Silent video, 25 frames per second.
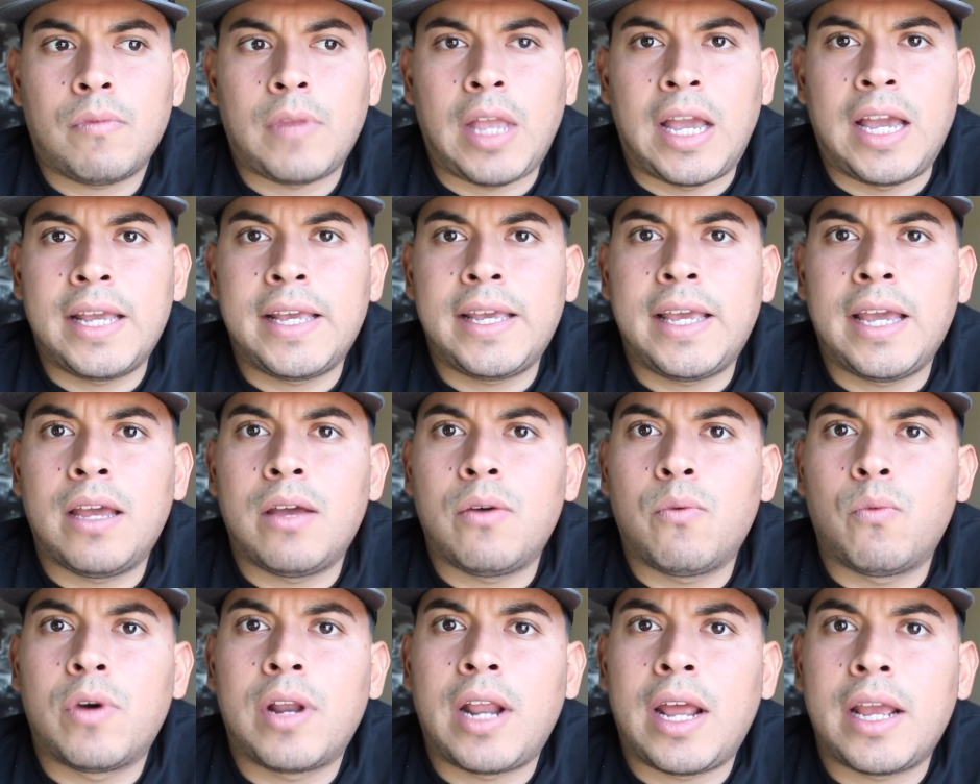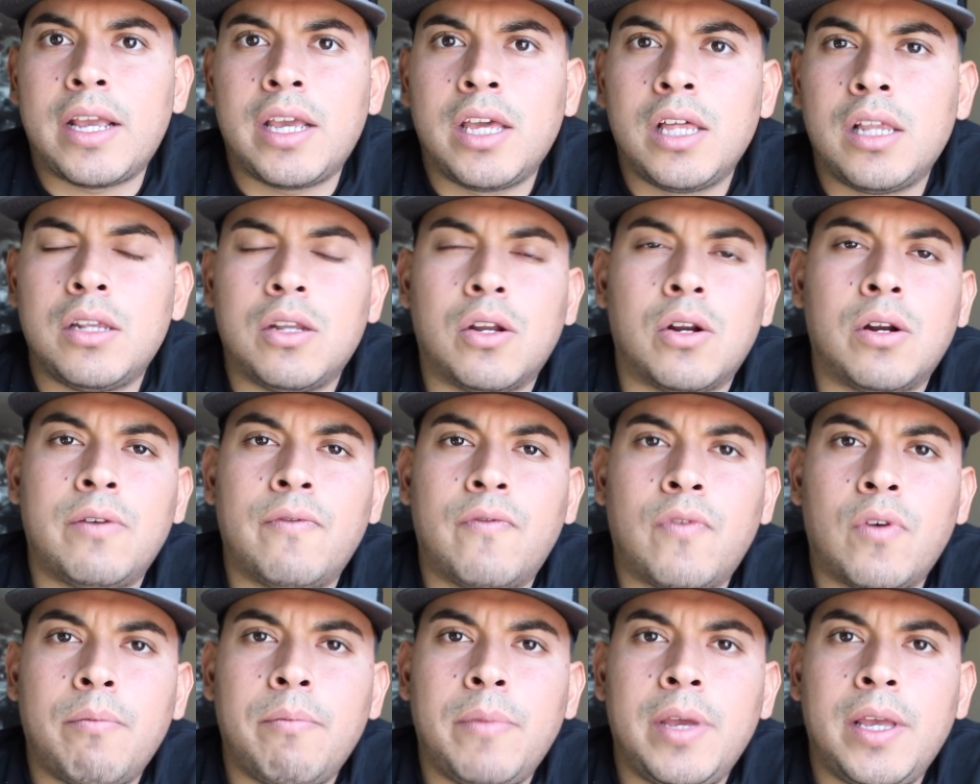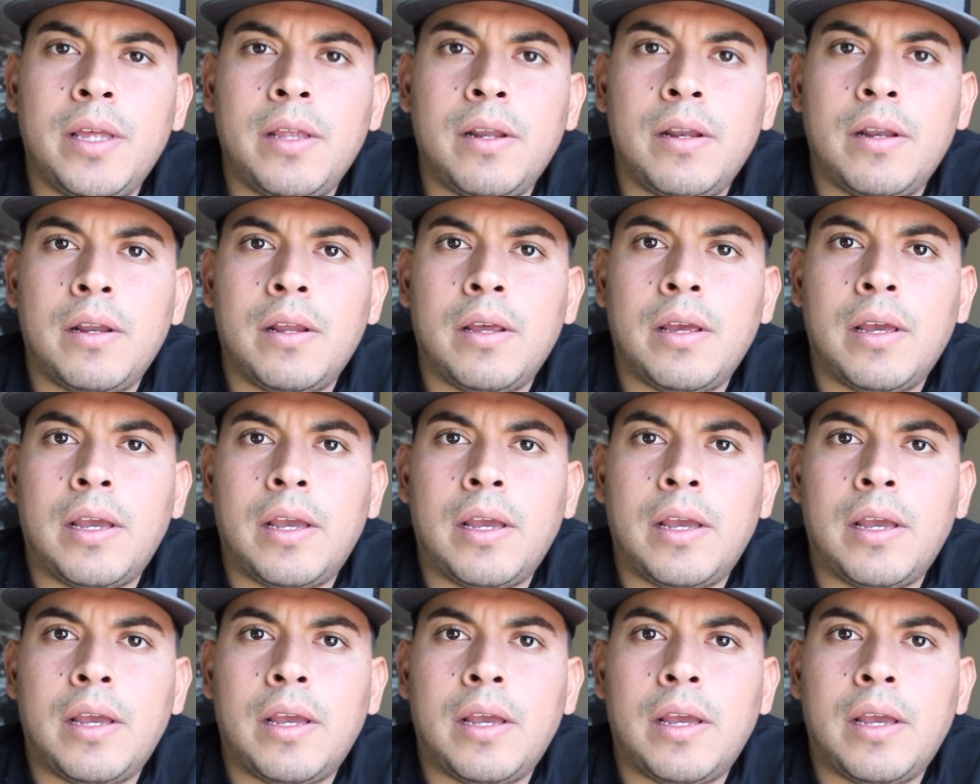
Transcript: I get what I can learn from it.